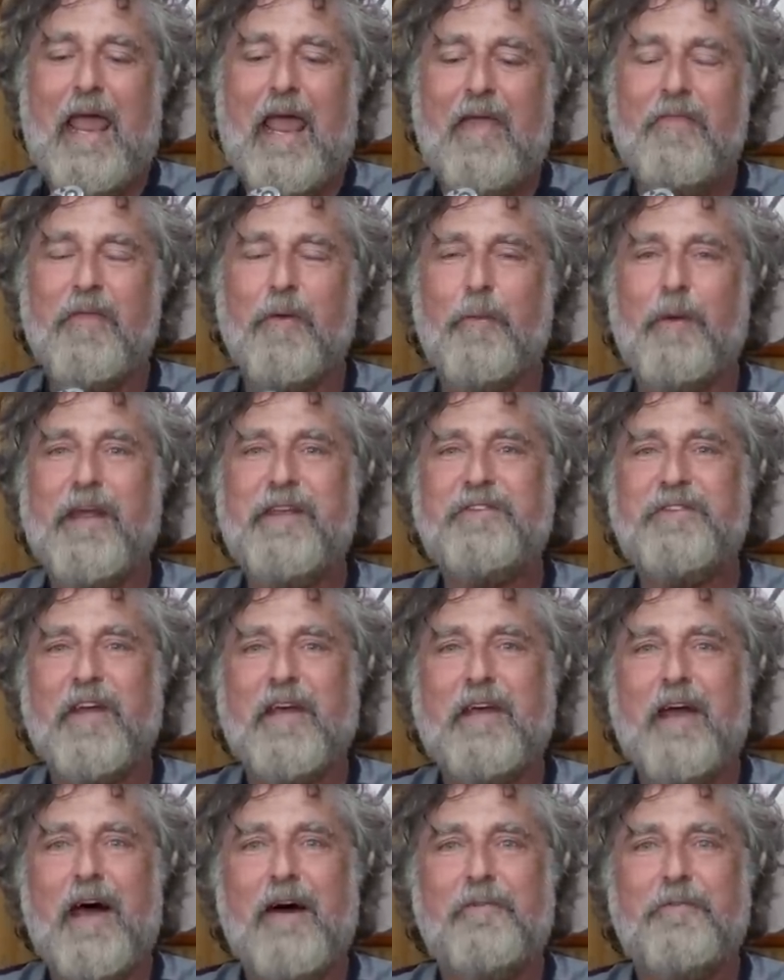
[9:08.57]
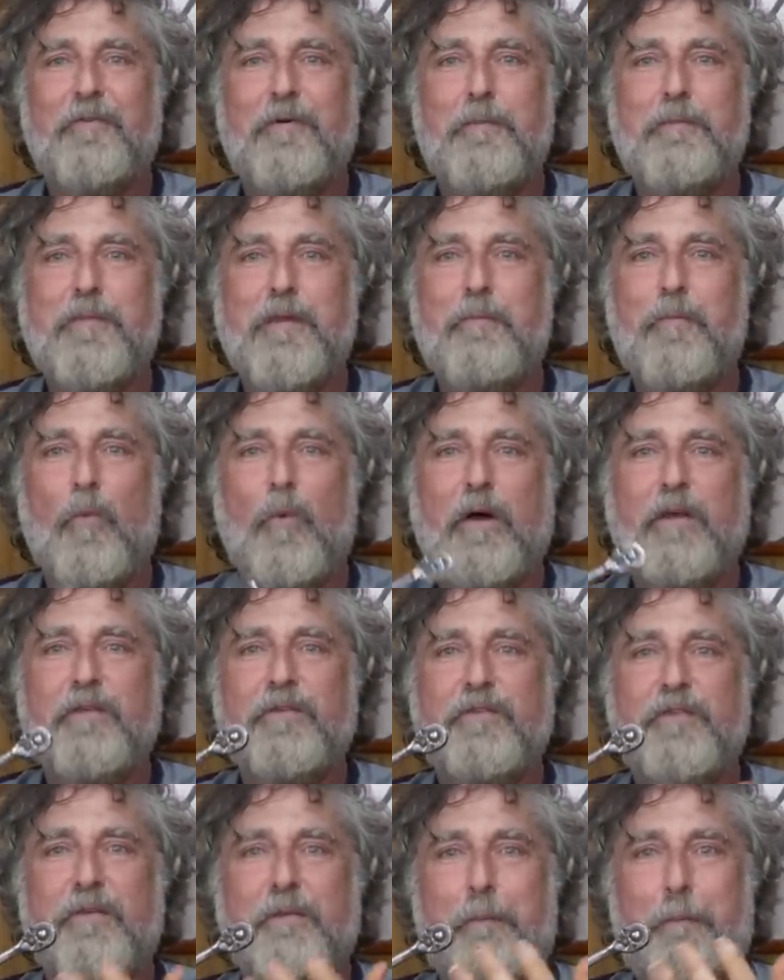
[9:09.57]
And the wrench I got from them
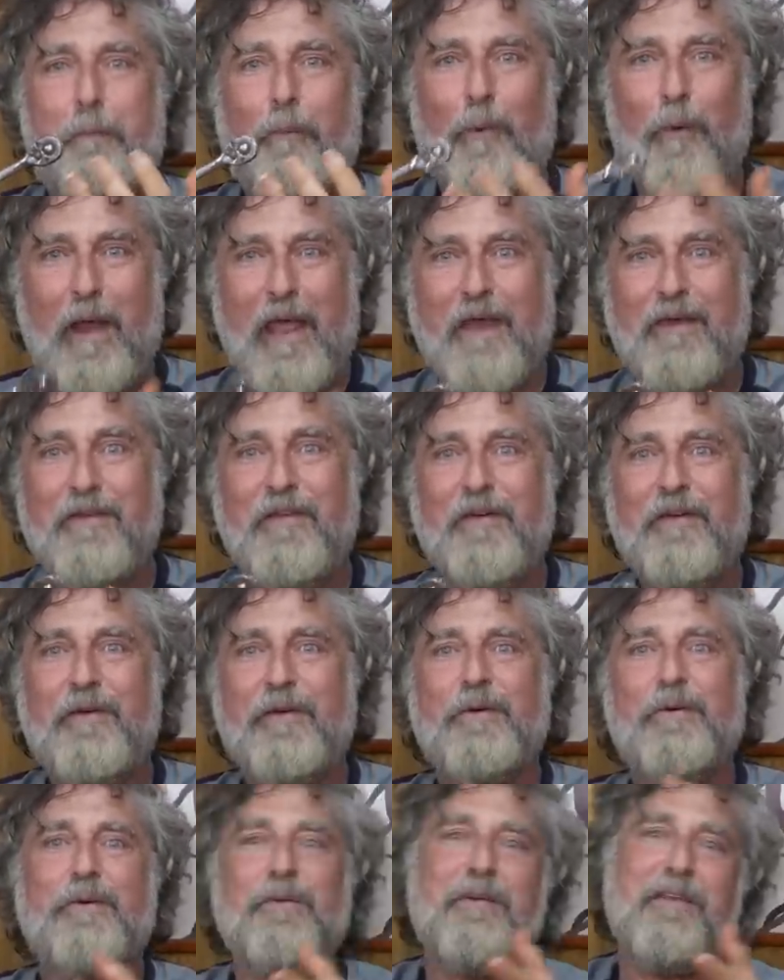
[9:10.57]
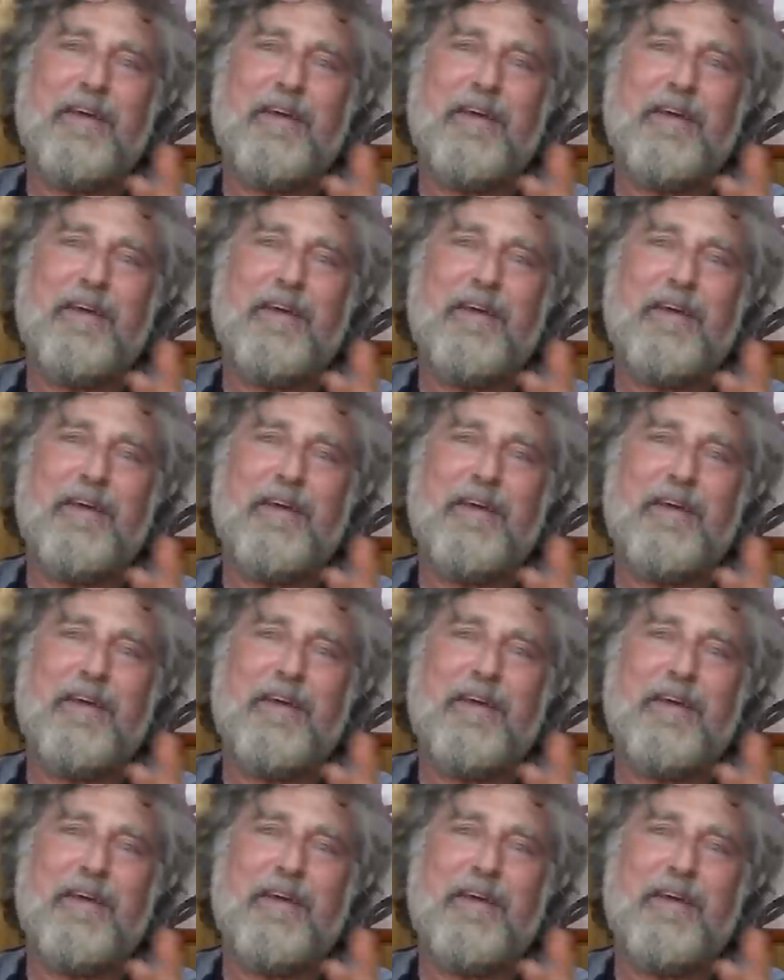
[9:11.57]
was brand new,